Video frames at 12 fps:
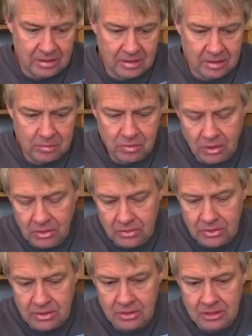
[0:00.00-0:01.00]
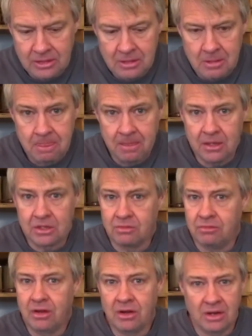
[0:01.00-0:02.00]
Uh, pros, it's
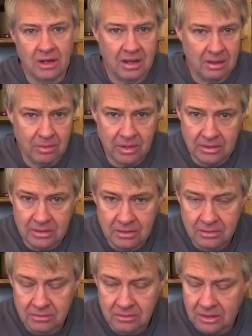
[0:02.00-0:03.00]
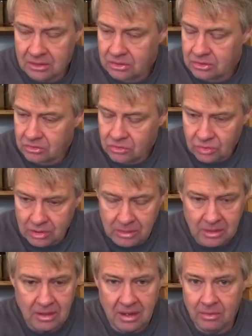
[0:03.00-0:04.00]
very lightweight,
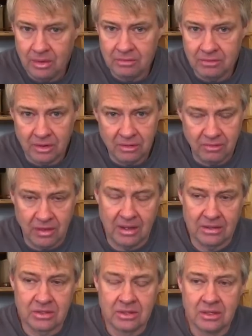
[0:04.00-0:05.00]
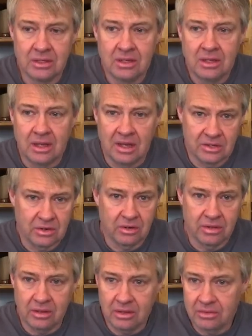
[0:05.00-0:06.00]
extremely lightweight, very fast, as are
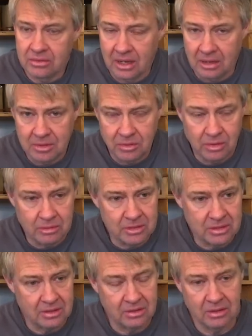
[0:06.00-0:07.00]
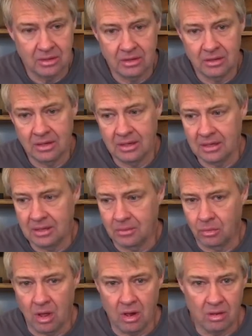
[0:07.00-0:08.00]
the other types of ribbons out there. Uh,
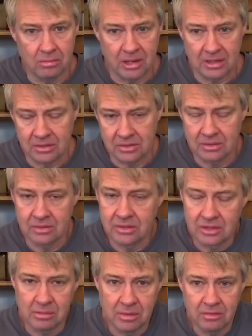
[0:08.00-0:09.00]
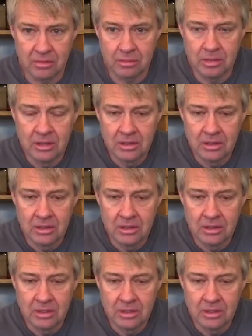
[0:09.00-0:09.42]
RAAL makes some of them.